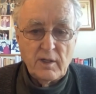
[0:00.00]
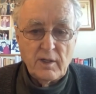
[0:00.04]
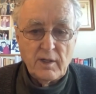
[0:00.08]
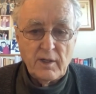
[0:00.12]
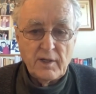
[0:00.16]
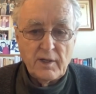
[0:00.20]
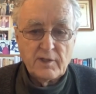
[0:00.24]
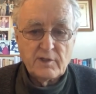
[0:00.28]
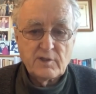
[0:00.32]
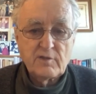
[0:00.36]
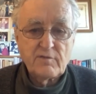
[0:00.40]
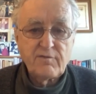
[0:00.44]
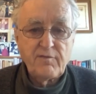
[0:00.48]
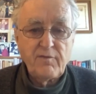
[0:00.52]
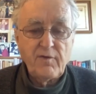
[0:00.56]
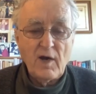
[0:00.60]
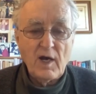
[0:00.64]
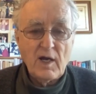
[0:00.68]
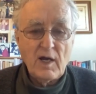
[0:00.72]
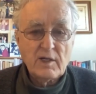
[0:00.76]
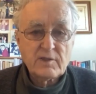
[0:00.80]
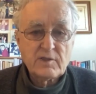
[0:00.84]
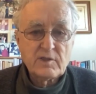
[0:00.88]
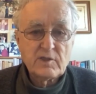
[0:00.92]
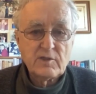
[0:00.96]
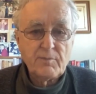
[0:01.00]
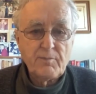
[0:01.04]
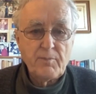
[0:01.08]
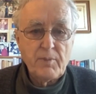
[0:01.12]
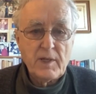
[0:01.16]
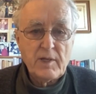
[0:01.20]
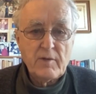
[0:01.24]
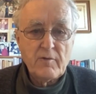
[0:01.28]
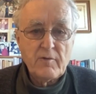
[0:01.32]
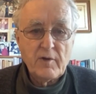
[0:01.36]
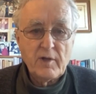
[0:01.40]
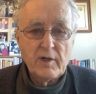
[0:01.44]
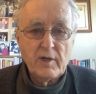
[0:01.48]
is far
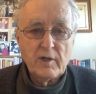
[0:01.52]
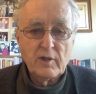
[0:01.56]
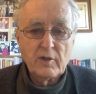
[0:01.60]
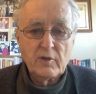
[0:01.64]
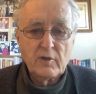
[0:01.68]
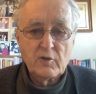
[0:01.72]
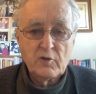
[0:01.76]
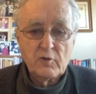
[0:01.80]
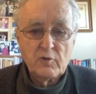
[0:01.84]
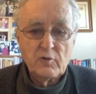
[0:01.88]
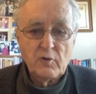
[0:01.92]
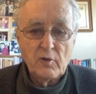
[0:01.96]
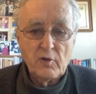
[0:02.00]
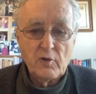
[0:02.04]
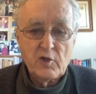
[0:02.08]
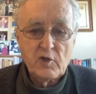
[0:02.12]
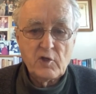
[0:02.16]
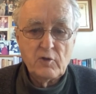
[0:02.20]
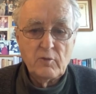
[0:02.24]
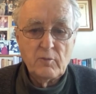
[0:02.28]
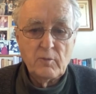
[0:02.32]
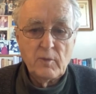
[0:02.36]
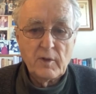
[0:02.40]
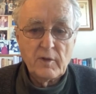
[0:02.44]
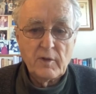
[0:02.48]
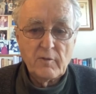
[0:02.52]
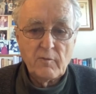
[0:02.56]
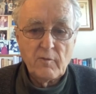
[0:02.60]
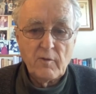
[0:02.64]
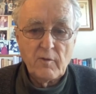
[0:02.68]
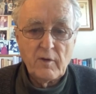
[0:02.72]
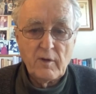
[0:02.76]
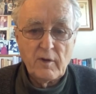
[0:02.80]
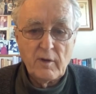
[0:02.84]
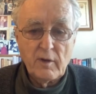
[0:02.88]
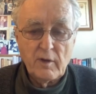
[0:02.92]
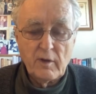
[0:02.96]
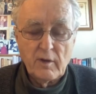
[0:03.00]
superior to
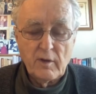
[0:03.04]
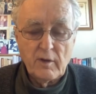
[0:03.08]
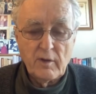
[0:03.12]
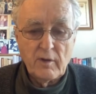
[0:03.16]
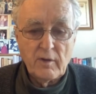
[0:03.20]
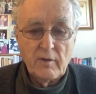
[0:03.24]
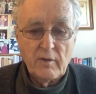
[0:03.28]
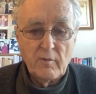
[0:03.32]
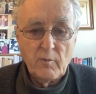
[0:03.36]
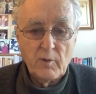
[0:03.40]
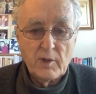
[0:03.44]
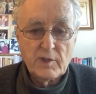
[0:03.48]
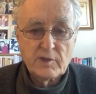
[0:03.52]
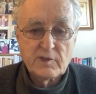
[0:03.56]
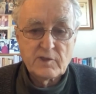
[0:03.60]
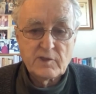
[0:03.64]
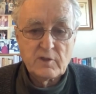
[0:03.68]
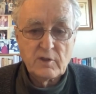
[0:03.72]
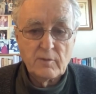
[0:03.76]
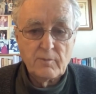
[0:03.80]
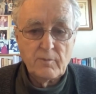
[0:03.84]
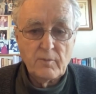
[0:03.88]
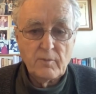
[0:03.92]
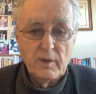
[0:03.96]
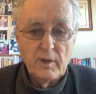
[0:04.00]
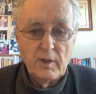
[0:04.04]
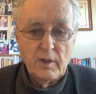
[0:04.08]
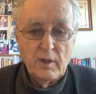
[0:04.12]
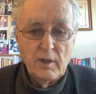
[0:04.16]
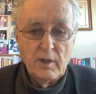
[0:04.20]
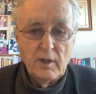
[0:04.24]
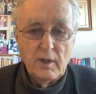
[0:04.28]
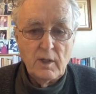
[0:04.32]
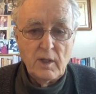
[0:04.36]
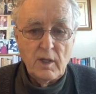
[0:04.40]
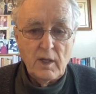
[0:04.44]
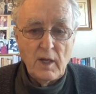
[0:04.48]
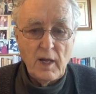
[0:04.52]
human wisdom,
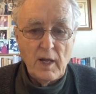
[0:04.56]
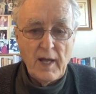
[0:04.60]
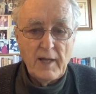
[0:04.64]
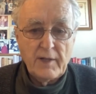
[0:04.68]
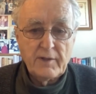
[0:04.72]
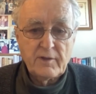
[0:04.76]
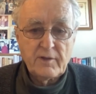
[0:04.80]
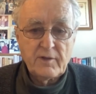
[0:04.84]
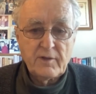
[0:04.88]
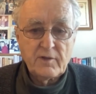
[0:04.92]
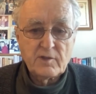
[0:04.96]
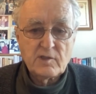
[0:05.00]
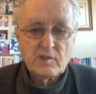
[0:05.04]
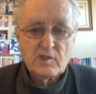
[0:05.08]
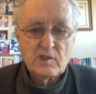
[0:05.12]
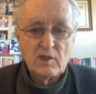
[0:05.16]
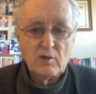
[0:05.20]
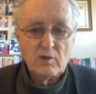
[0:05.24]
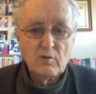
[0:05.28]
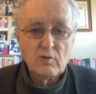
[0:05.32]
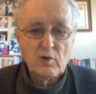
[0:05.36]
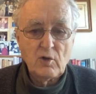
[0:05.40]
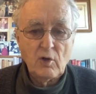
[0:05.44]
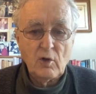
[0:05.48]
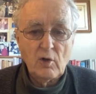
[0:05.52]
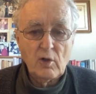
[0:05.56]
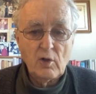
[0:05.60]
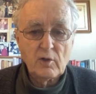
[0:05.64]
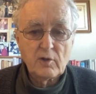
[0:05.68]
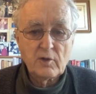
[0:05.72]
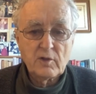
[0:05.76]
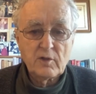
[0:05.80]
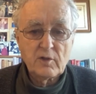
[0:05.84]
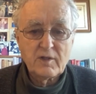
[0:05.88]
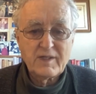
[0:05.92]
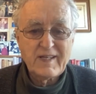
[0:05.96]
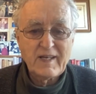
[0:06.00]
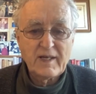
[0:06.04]
and the
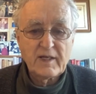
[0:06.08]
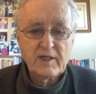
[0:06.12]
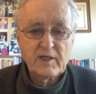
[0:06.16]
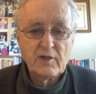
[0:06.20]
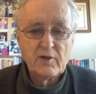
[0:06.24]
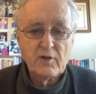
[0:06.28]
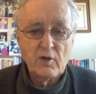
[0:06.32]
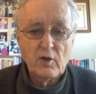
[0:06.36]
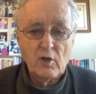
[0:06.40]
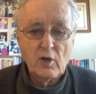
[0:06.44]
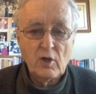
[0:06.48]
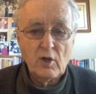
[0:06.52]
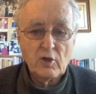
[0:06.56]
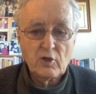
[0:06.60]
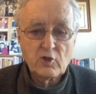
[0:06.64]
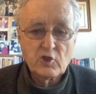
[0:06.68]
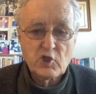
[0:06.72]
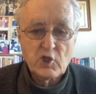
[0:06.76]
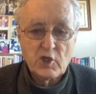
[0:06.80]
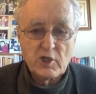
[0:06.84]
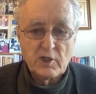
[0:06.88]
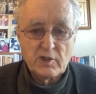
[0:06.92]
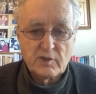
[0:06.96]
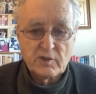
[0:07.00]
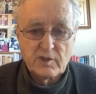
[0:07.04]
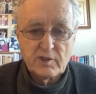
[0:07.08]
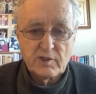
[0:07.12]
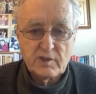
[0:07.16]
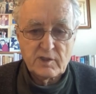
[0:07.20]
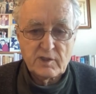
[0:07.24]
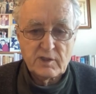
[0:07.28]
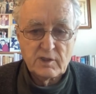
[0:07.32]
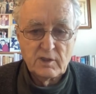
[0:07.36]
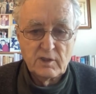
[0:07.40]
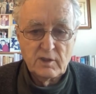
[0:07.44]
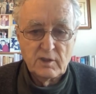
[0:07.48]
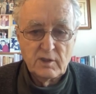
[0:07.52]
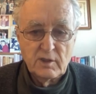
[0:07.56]
so-called
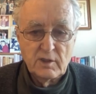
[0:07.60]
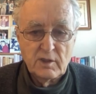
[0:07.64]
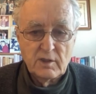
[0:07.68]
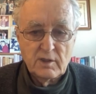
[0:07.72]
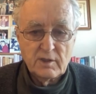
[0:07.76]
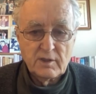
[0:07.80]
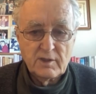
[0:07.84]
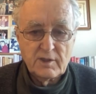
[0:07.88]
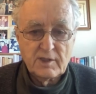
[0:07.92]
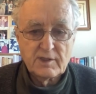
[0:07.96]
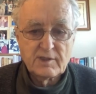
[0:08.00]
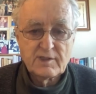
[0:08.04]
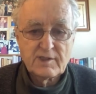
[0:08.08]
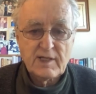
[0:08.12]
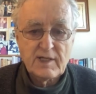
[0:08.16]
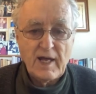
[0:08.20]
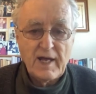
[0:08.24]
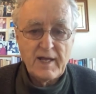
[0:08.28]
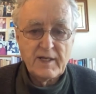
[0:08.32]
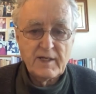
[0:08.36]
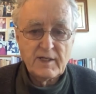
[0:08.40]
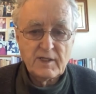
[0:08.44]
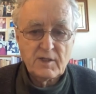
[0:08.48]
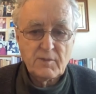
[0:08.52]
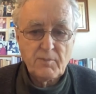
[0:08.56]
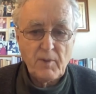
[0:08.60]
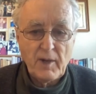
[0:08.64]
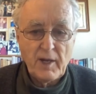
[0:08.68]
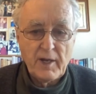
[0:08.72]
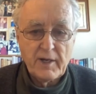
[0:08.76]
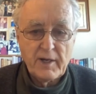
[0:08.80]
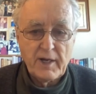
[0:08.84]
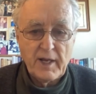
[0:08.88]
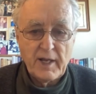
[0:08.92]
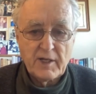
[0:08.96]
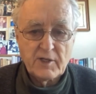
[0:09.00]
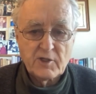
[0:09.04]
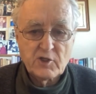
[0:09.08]
technologies designed by
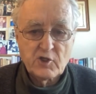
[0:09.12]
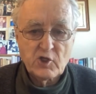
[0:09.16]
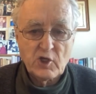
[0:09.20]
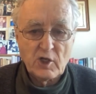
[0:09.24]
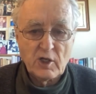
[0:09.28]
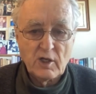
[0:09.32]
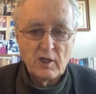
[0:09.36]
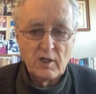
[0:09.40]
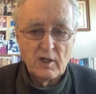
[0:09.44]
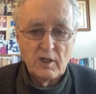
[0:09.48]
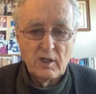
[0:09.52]
nature,